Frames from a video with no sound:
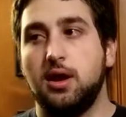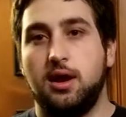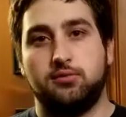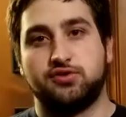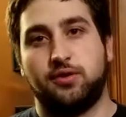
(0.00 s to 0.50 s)

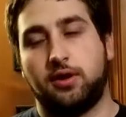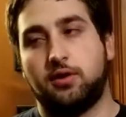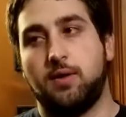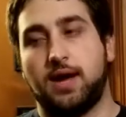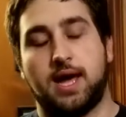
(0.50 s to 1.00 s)
It was really
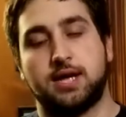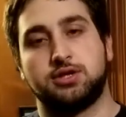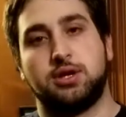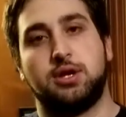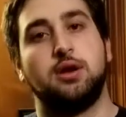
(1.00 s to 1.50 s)
quick,
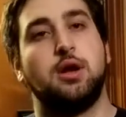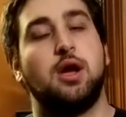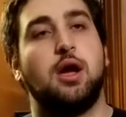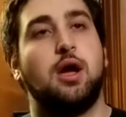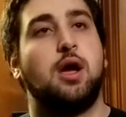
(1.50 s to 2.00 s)
actually,
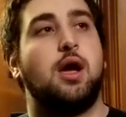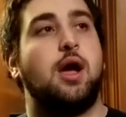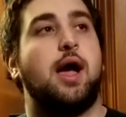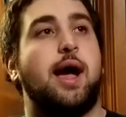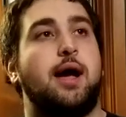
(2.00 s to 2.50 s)

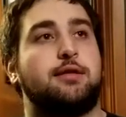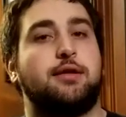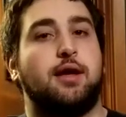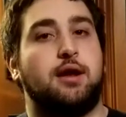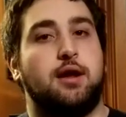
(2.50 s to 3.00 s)
to
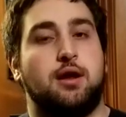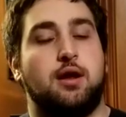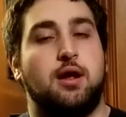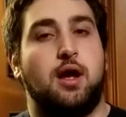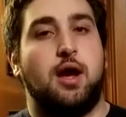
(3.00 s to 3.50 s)
get in.
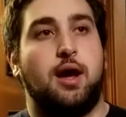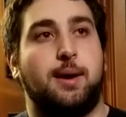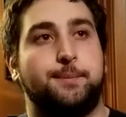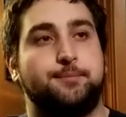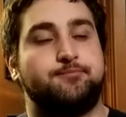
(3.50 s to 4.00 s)
Um,